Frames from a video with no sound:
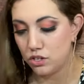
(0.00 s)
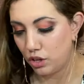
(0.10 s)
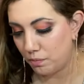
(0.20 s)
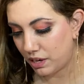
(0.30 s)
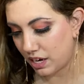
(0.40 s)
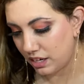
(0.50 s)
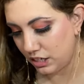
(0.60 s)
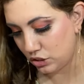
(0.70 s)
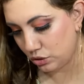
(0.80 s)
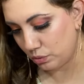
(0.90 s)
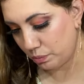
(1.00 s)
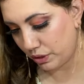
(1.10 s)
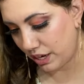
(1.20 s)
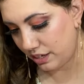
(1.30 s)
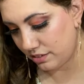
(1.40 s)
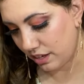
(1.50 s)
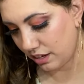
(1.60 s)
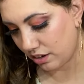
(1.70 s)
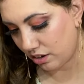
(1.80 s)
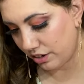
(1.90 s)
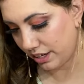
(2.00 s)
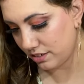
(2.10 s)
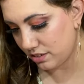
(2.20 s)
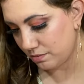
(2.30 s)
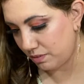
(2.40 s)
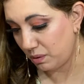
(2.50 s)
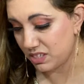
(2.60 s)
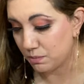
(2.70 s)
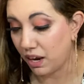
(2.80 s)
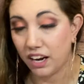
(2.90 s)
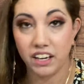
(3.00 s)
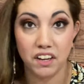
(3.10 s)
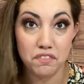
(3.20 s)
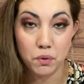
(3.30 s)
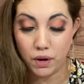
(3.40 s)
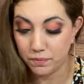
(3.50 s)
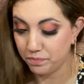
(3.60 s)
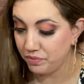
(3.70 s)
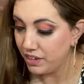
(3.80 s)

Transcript: You might not need to put anything on it. Maybe some honey if you want.